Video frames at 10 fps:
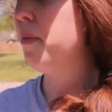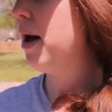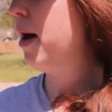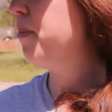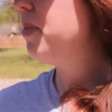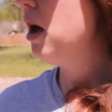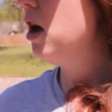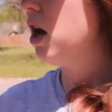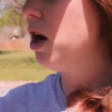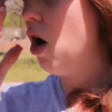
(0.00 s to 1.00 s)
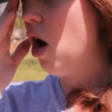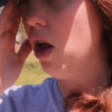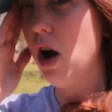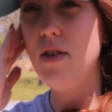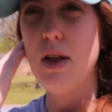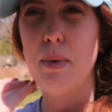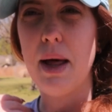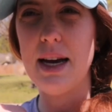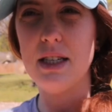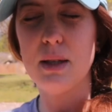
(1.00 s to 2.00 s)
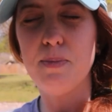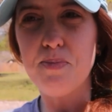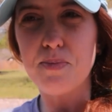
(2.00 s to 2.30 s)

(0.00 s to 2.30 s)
up, all over the place.